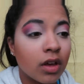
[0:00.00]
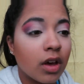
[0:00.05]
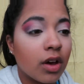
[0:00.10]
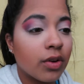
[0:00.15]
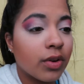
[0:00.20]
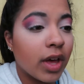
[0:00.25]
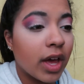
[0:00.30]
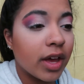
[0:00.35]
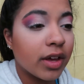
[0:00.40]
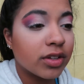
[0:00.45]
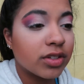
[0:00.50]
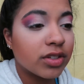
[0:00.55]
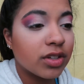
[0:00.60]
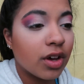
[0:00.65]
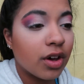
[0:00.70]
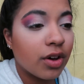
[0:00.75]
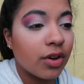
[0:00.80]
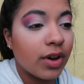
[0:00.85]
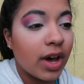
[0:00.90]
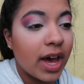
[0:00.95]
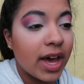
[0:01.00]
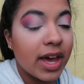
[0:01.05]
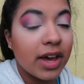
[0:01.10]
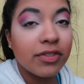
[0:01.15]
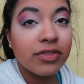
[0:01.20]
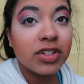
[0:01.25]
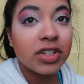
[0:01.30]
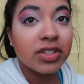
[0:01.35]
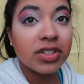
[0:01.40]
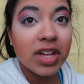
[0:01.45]
Okay, so I
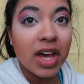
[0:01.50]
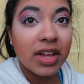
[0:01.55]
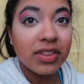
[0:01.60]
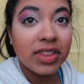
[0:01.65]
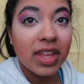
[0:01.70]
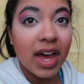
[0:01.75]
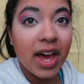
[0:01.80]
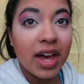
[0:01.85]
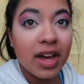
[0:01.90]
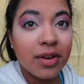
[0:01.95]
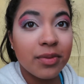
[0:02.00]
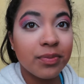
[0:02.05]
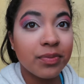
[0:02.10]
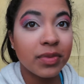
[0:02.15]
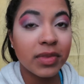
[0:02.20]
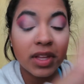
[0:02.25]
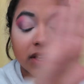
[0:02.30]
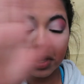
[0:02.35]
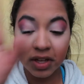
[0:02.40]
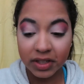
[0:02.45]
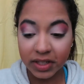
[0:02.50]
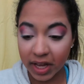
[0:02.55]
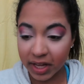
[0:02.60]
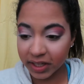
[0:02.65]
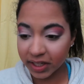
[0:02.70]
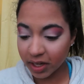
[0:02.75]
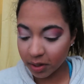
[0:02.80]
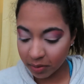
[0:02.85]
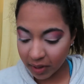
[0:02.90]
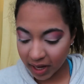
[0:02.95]
have just got that
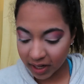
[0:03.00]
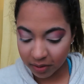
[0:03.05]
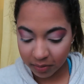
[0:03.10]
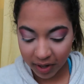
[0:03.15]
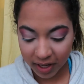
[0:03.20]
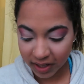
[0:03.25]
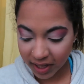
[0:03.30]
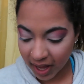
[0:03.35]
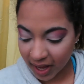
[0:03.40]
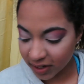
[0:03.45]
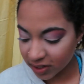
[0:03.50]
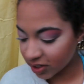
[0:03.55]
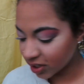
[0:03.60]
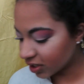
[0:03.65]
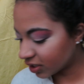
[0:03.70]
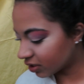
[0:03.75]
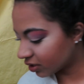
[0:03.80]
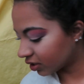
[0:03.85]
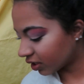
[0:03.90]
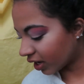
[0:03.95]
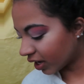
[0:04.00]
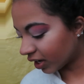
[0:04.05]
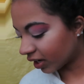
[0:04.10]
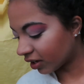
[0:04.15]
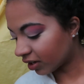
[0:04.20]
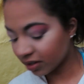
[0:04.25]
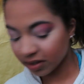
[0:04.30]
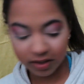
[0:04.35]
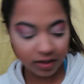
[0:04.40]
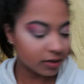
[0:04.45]
lightly applied to my lashes,
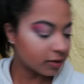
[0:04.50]
like